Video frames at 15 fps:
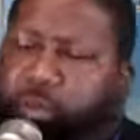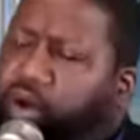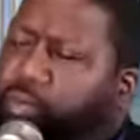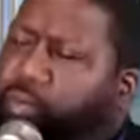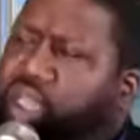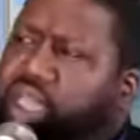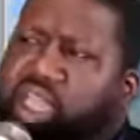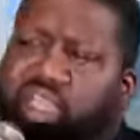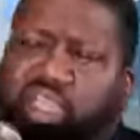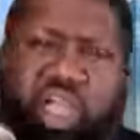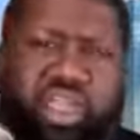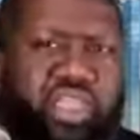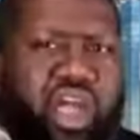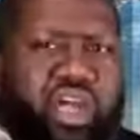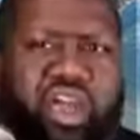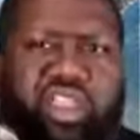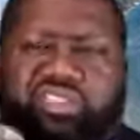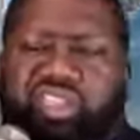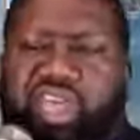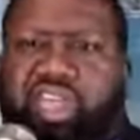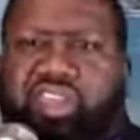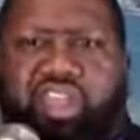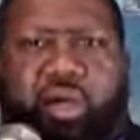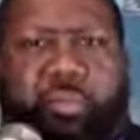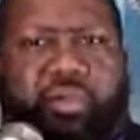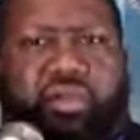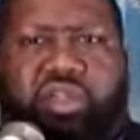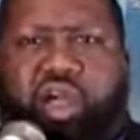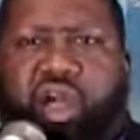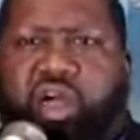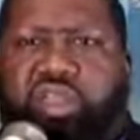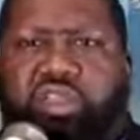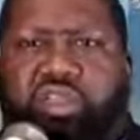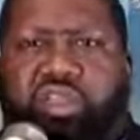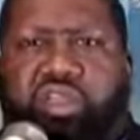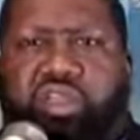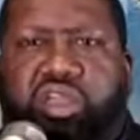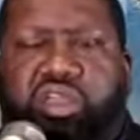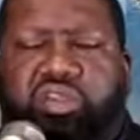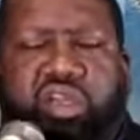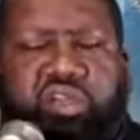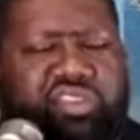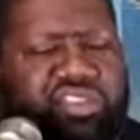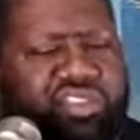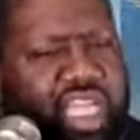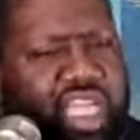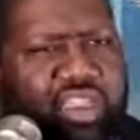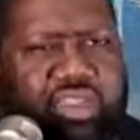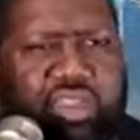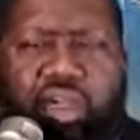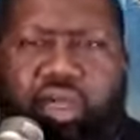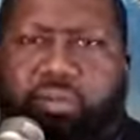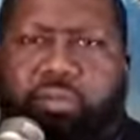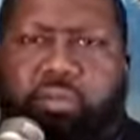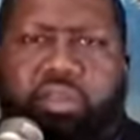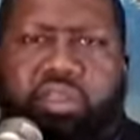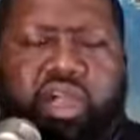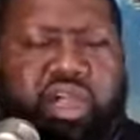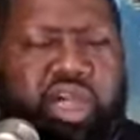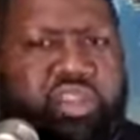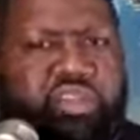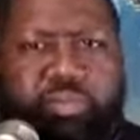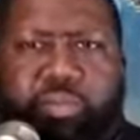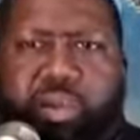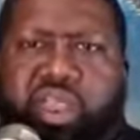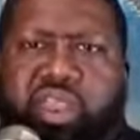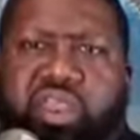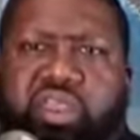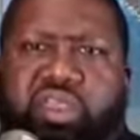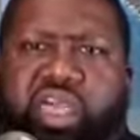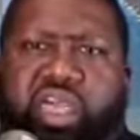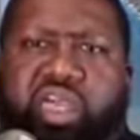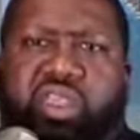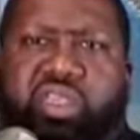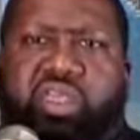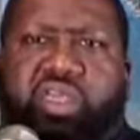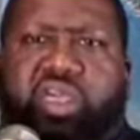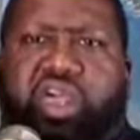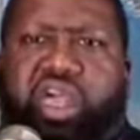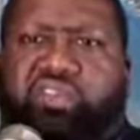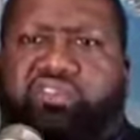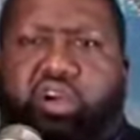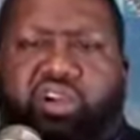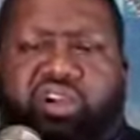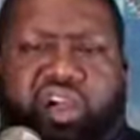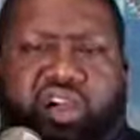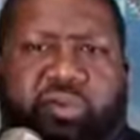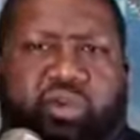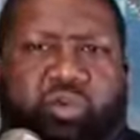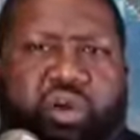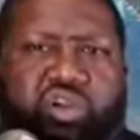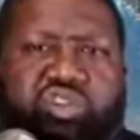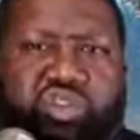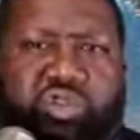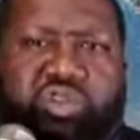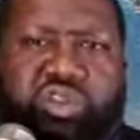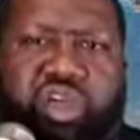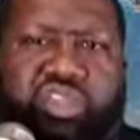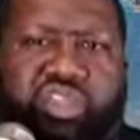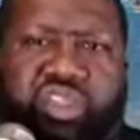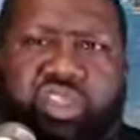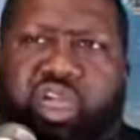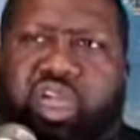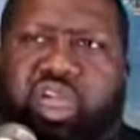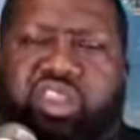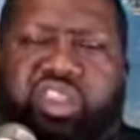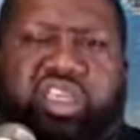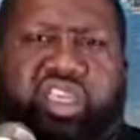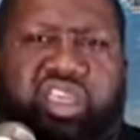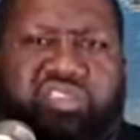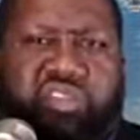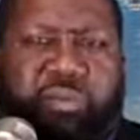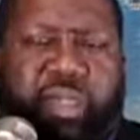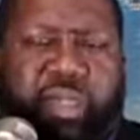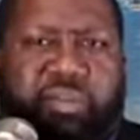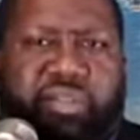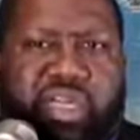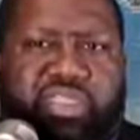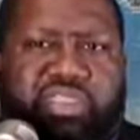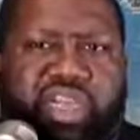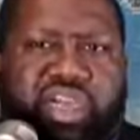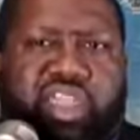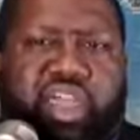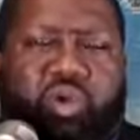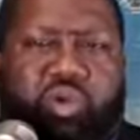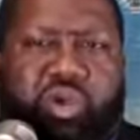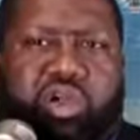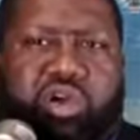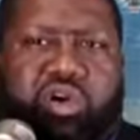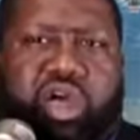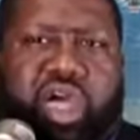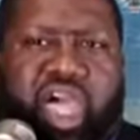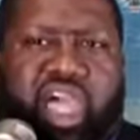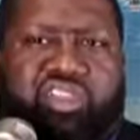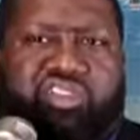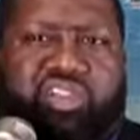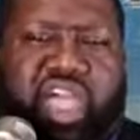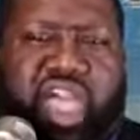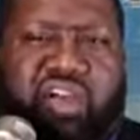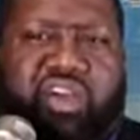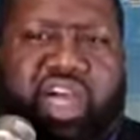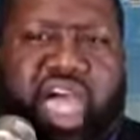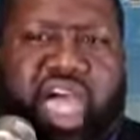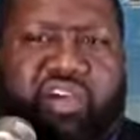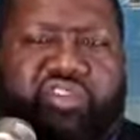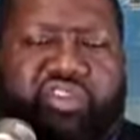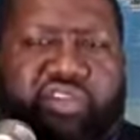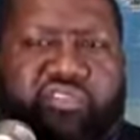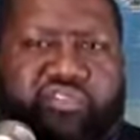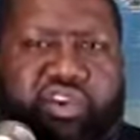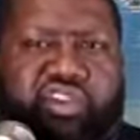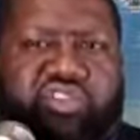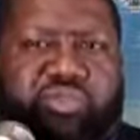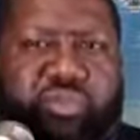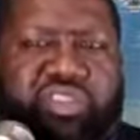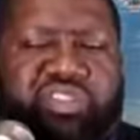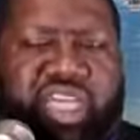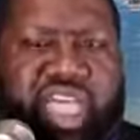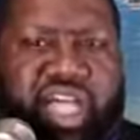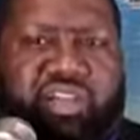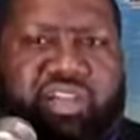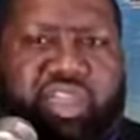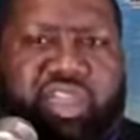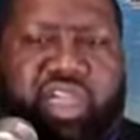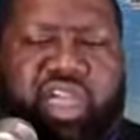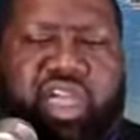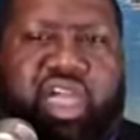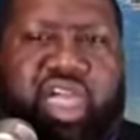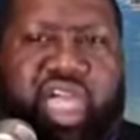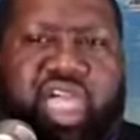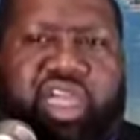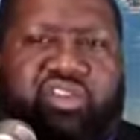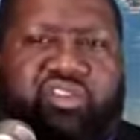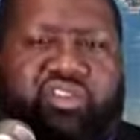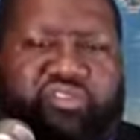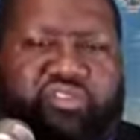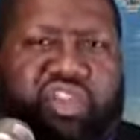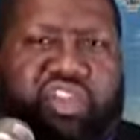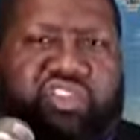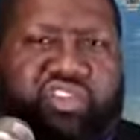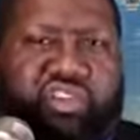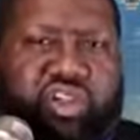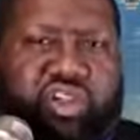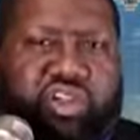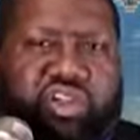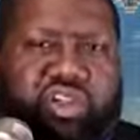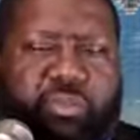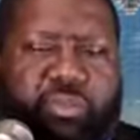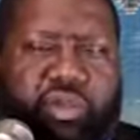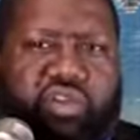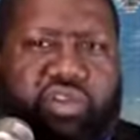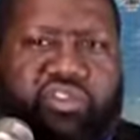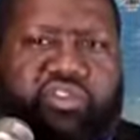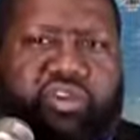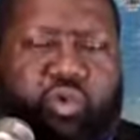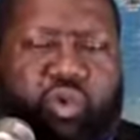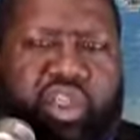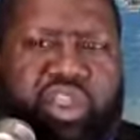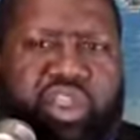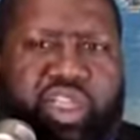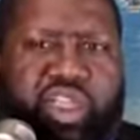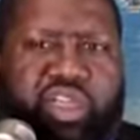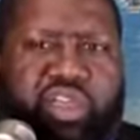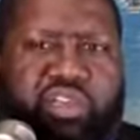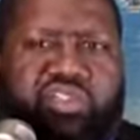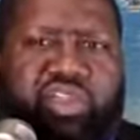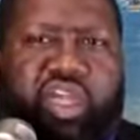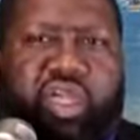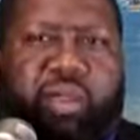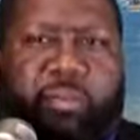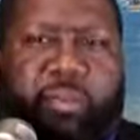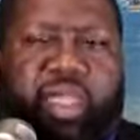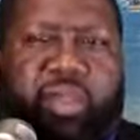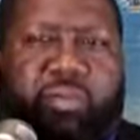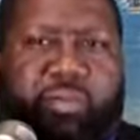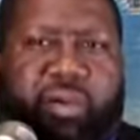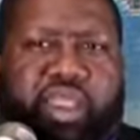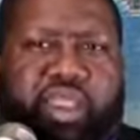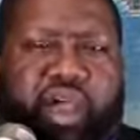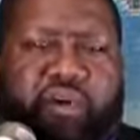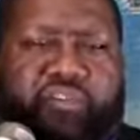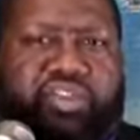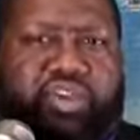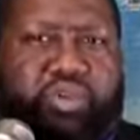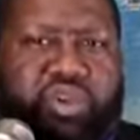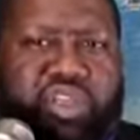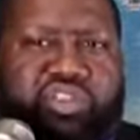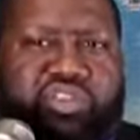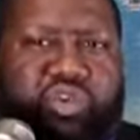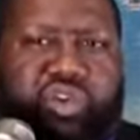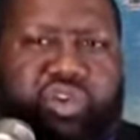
Come on, man. Y'all got to tighten up on the continent. You have to tighten up. Y'all got to do better than that. And if your government won't do nothing, then get some people in there that will actually have an Africa first mentality and fix your community for what it is, make money off of the